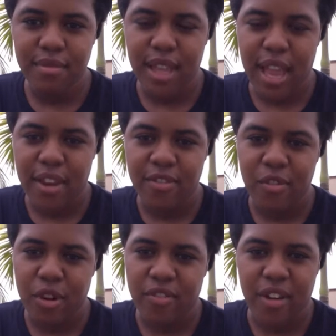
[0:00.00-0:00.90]

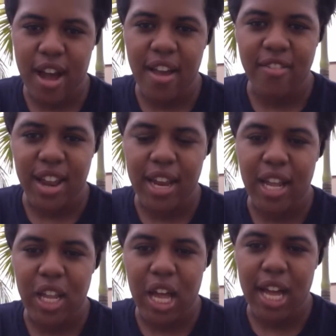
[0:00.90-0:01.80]
8:45, 9
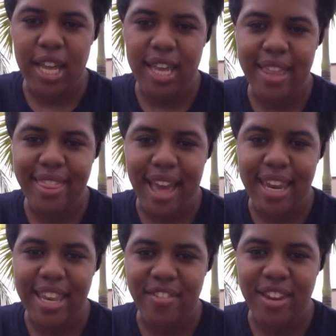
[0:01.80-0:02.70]
o'clock that
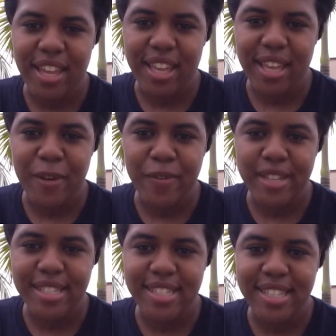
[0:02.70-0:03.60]
evening, it
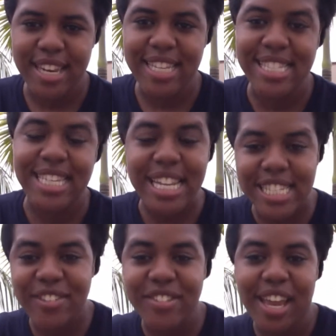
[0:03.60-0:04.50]
was an
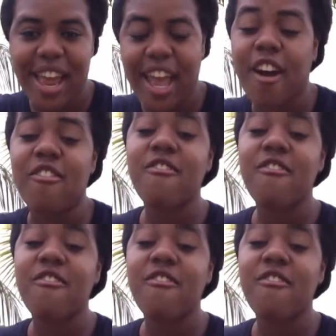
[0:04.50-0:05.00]
extensive day, a